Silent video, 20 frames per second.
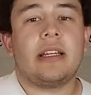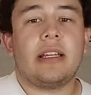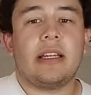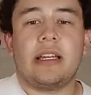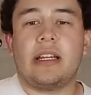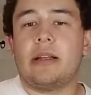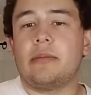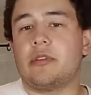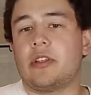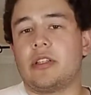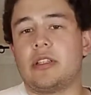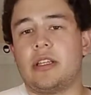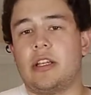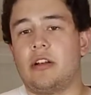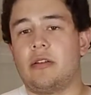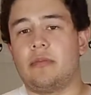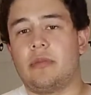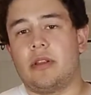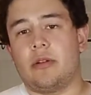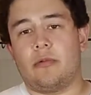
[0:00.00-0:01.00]
and I'm just
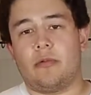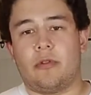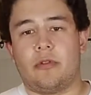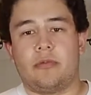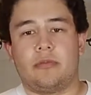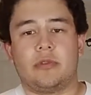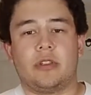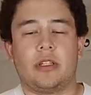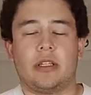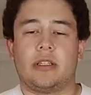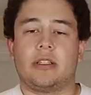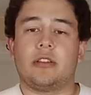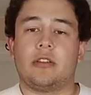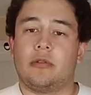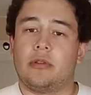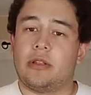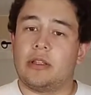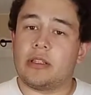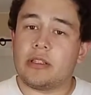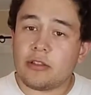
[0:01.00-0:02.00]
here in the room just
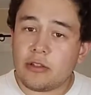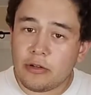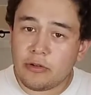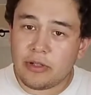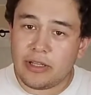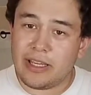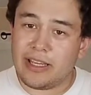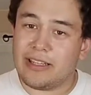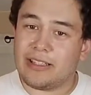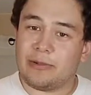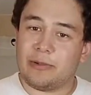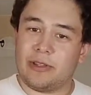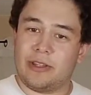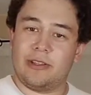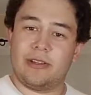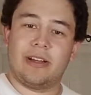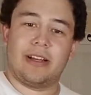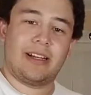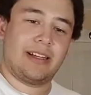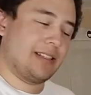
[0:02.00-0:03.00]
doing this showcase with
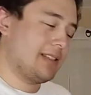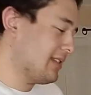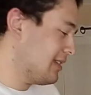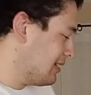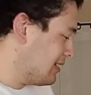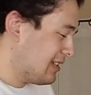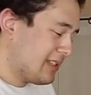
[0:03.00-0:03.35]
you guys.